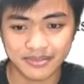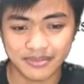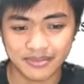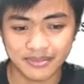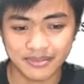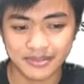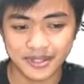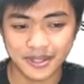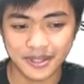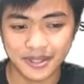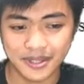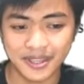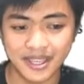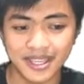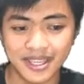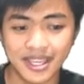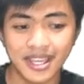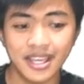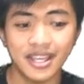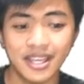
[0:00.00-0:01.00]
Okay,
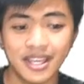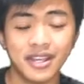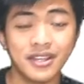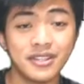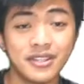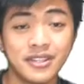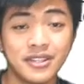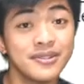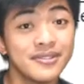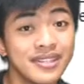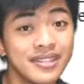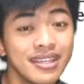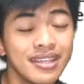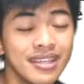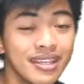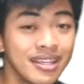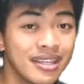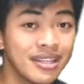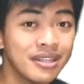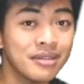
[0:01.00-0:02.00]
you see,
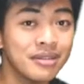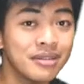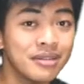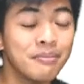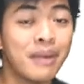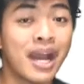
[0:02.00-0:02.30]
in my